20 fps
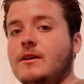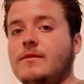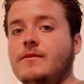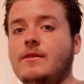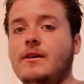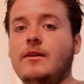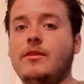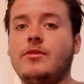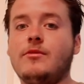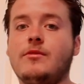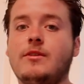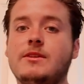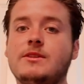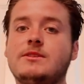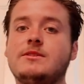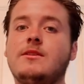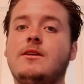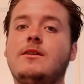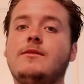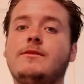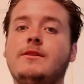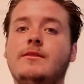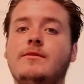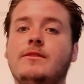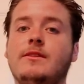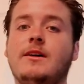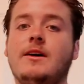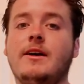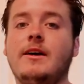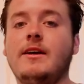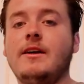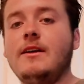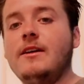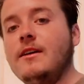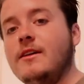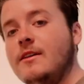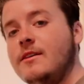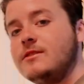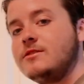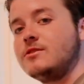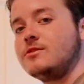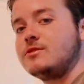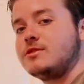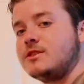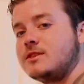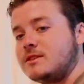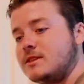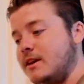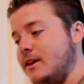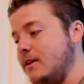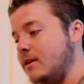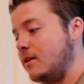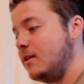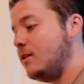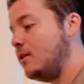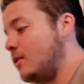I thrust off, I fly. So it's just like,